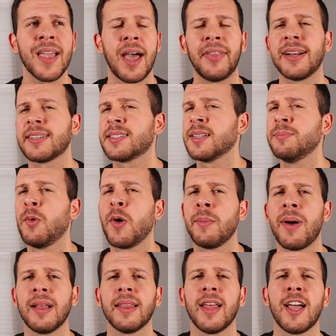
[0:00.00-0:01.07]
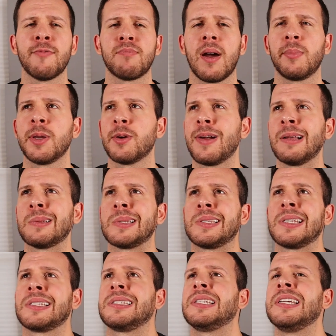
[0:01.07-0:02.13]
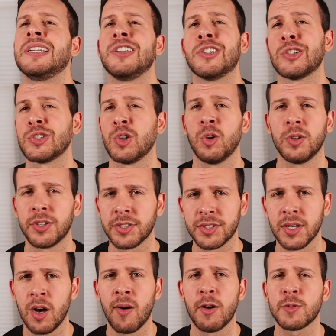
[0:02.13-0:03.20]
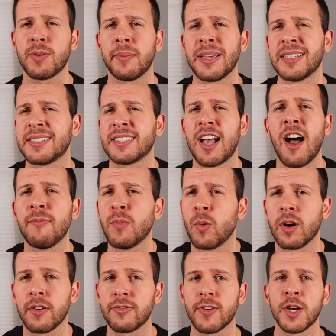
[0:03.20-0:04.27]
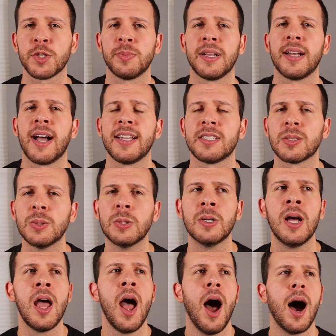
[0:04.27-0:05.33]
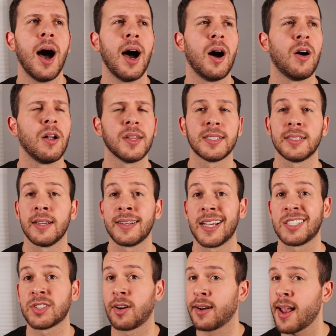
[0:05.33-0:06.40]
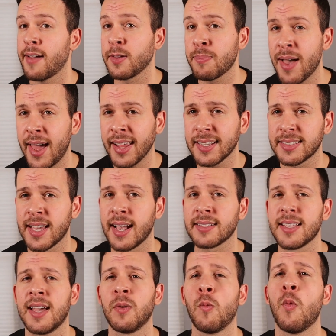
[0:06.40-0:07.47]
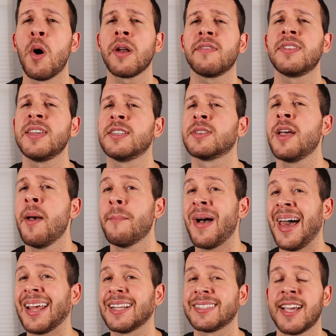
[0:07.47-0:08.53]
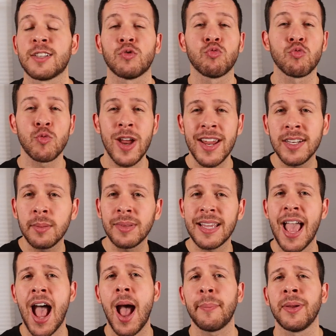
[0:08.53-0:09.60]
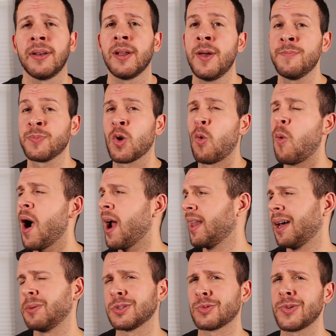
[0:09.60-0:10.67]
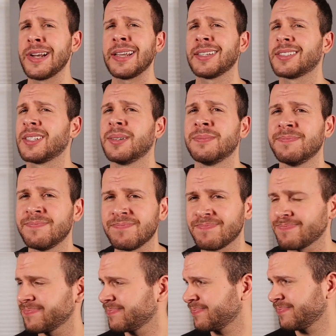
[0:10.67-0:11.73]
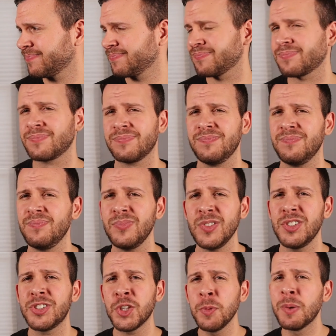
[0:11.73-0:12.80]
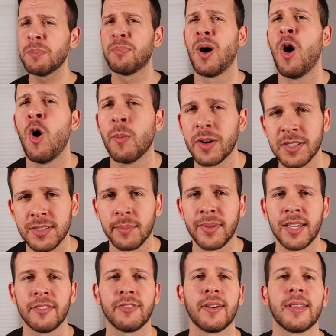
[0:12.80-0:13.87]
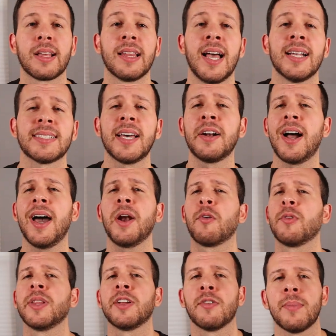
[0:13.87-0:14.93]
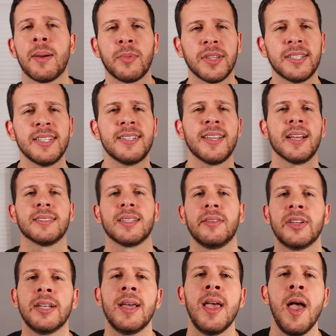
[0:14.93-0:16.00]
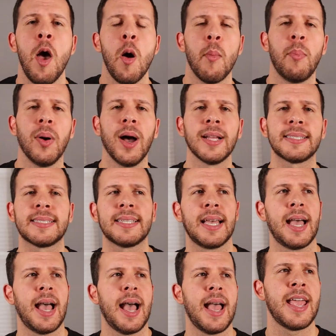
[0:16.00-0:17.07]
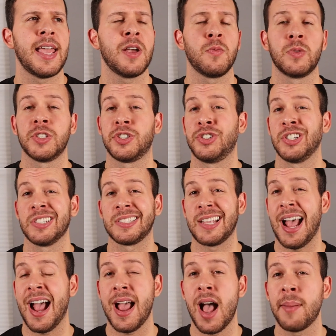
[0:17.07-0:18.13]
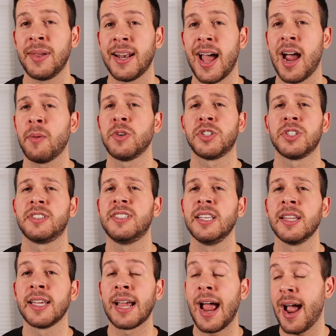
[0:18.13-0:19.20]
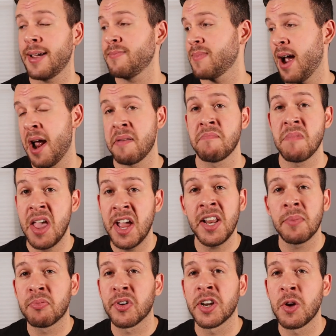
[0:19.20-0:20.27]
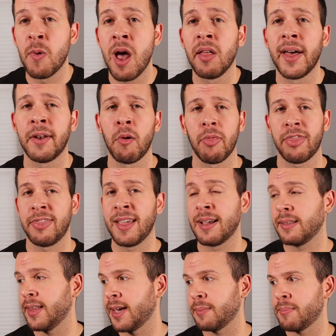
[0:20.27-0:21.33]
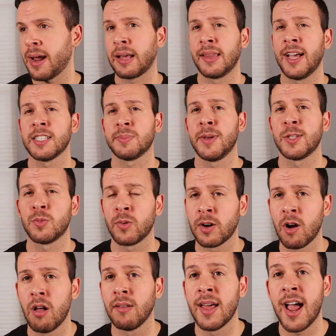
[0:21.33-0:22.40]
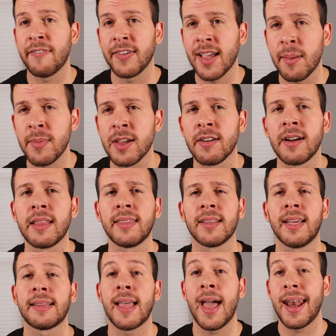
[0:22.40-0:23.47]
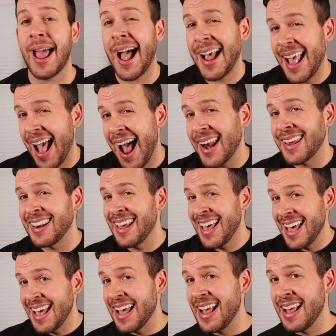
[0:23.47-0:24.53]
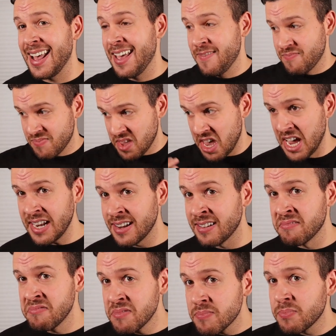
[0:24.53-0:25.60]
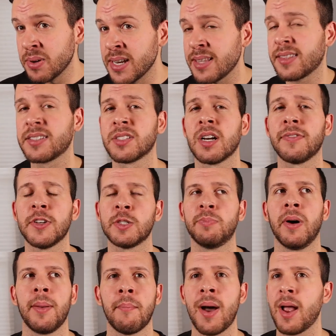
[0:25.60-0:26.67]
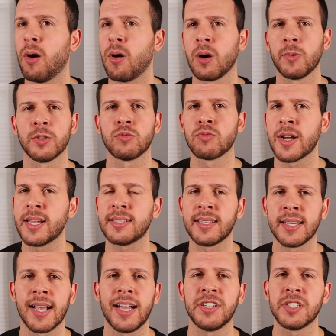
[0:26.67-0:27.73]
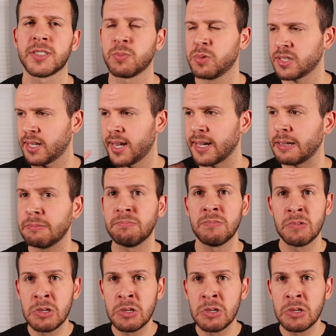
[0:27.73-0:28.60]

And then at some point in my life, probably around 16 years old or so, I was probably a sophomore or freshman in high school, uh, all of a sudden I started having panic attacks. And one of these panic attacks randomly happened while I was reading some stupid poem or something in front of the class. I don't, I don't really remember the details of it, but it was just, I, I, mean, I was just dealing, I, I hit it pretty well. I don't think like my classmates weren't all laughing at me or anything like that. I had it hidden beneath the surface, but my heart was racing. I just was like